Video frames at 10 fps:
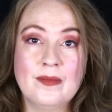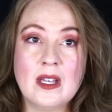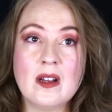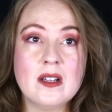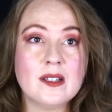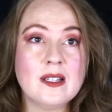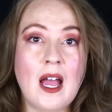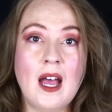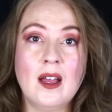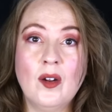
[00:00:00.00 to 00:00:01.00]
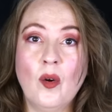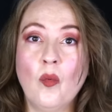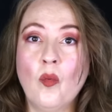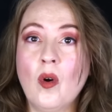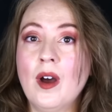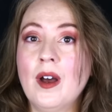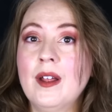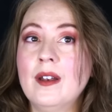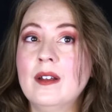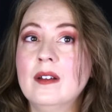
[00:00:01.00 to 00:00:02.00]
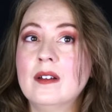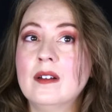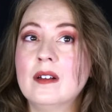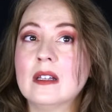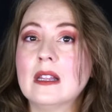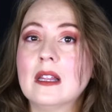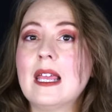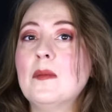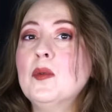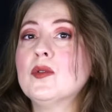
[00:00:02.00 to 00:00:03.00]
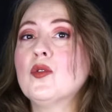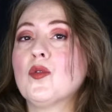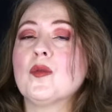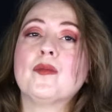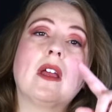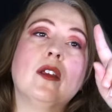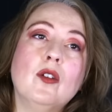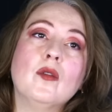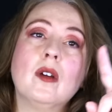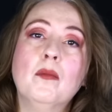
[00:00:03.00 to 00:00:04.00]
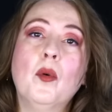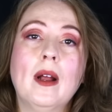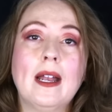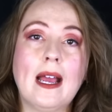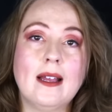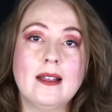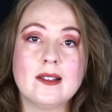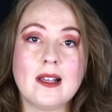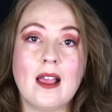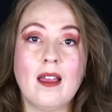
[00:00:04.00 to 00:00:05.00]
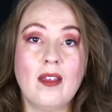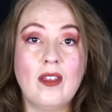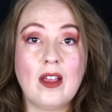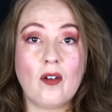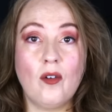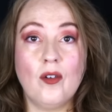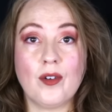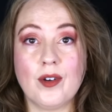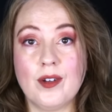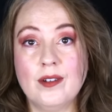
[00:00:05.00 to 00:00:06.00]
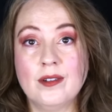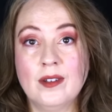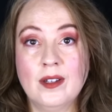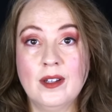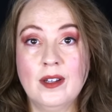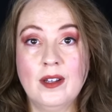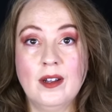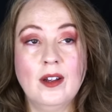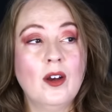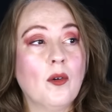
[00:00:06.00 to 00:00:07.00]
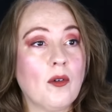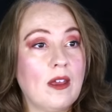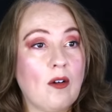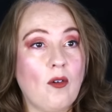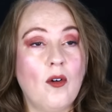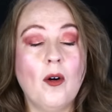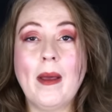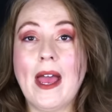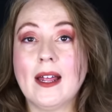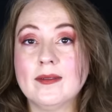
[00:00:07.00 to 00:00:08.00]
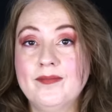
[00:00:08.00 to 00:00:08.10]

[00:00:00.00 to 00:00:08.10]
There is not one labeled group that you can point at and say they are all good or they are all bad.